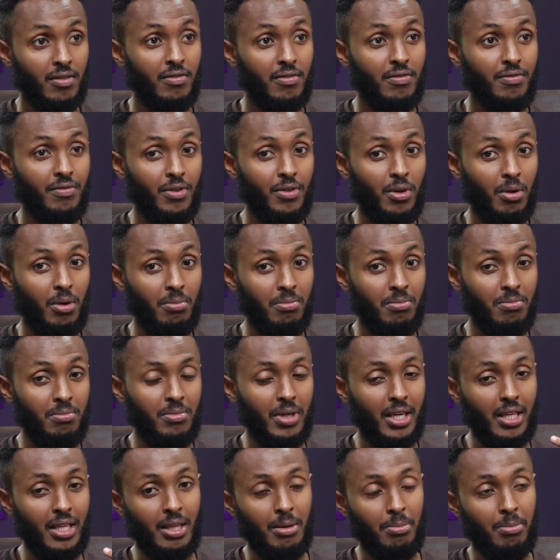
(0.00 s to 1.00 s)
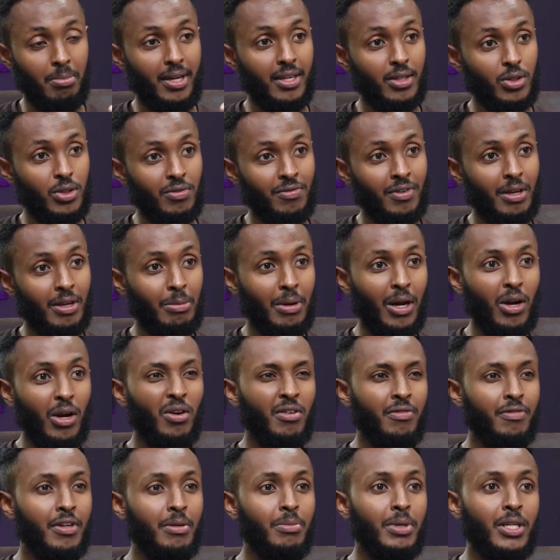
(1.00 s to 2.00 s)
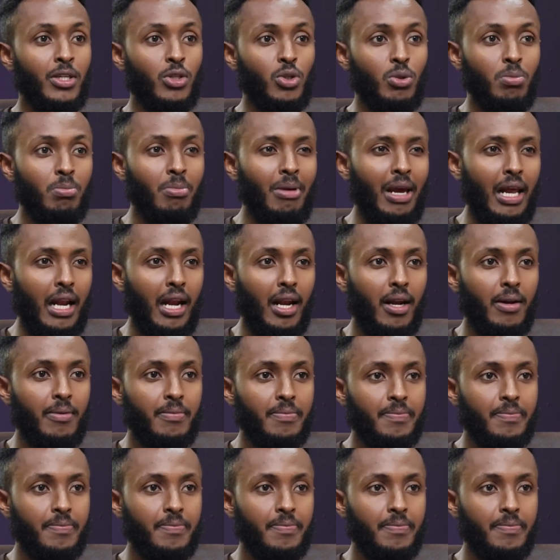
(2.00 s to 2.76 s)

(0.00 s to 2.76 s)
from either male to female or female to male.